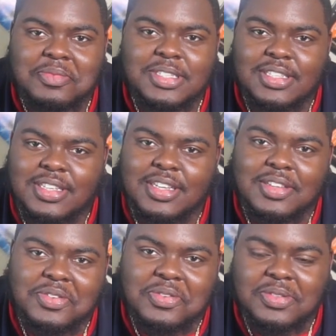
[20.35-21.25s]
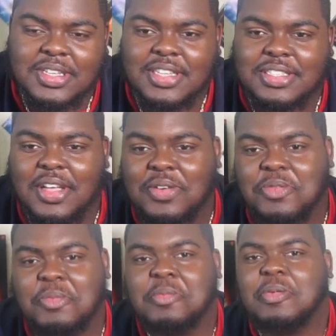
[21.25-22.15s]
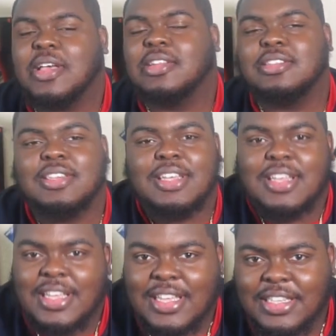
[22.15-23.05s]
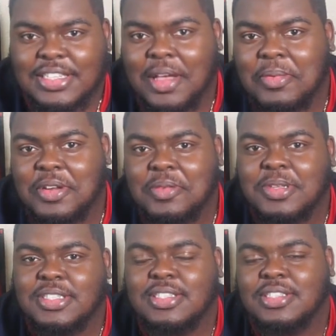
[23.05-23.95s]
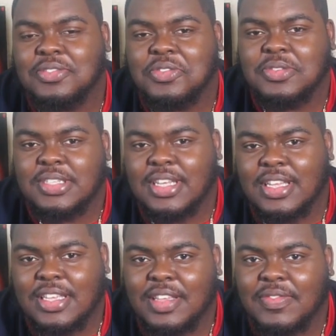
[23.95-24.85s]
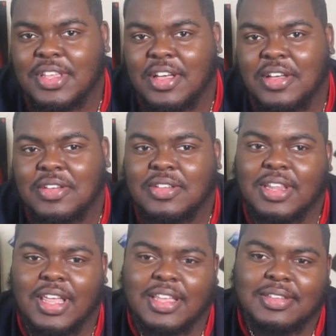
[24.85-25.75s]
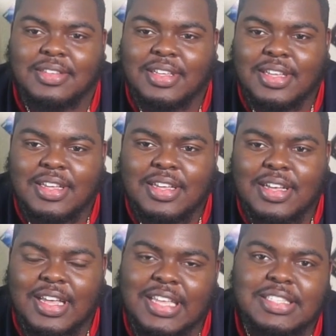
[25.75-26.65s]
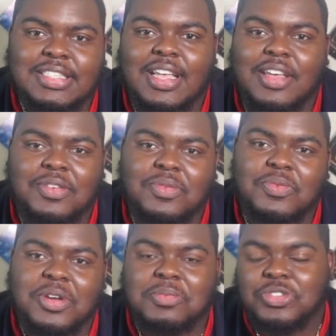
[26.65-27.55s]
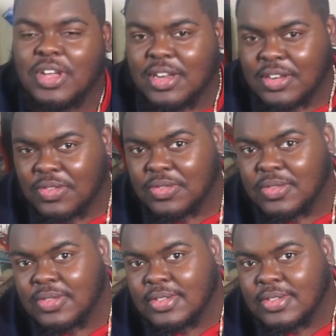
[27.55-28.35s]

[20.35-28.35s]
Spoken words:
I'm just here, you know what I'm saying, talking with my partner and chopping it up and just, you know what I'm saying, giving y'all, like, an insight on what I'm trying to do.